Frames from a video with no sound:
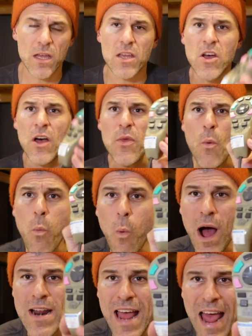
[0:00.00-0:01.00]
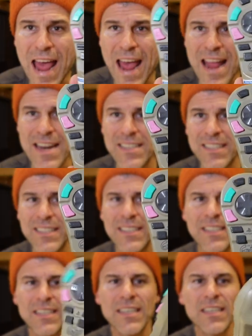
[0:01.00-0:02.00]
Got the one
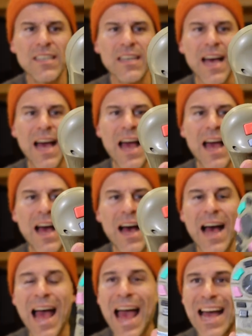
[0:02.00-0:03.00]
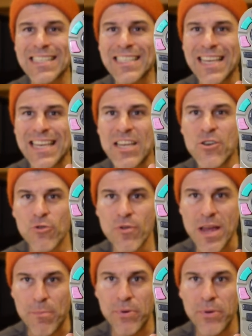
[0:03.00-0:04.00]
handed uh, ASCII
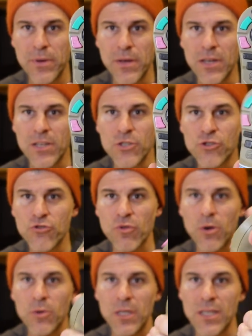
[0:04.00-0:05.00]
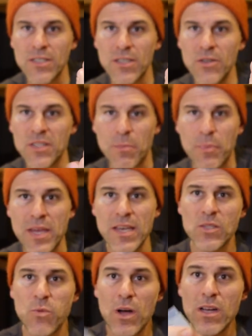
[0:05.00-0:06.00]
grip controller. So it's a
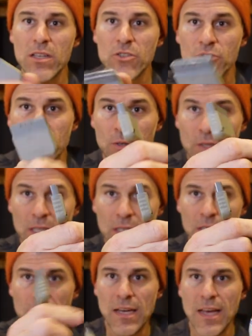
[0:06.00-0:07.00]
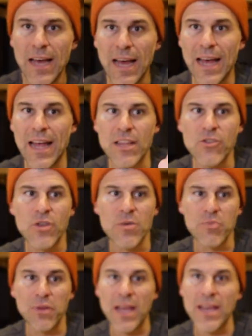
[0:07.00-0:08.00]
PS1 controller and you
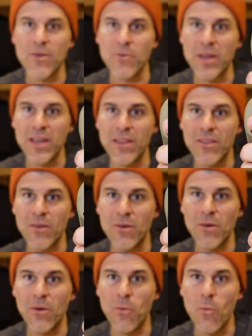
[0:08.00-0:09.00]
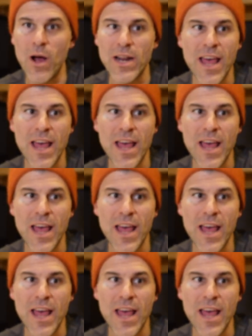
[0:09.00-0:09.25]
can play it with one